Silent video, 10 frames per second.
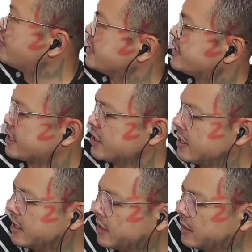section
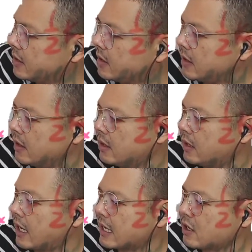here.
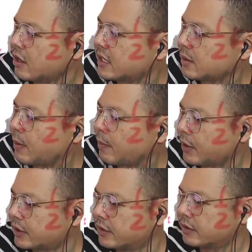As long as it's
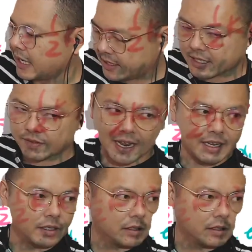proportional, then it's valid.